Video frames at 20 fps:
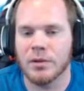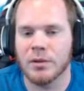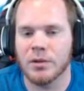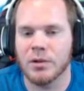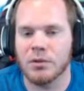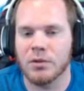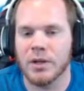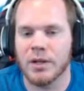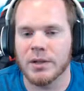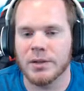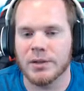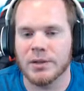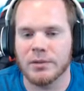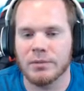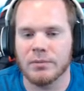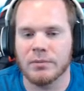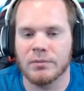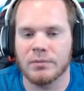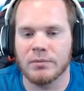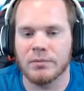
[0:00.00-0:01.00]
do this
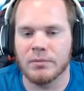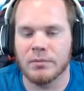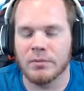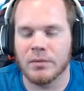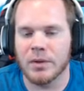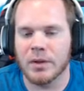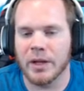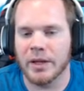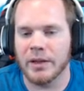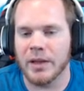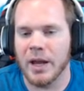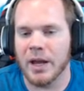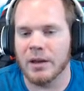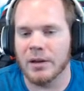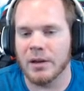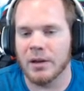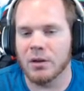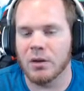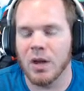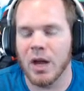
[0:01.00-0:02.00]
like that,
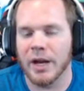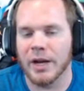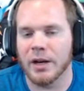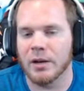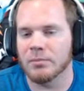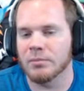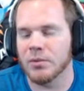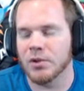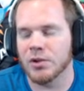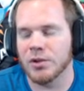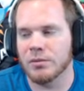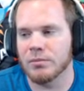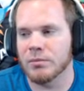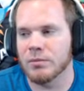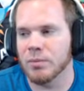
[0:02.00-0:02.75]
and they'll line up just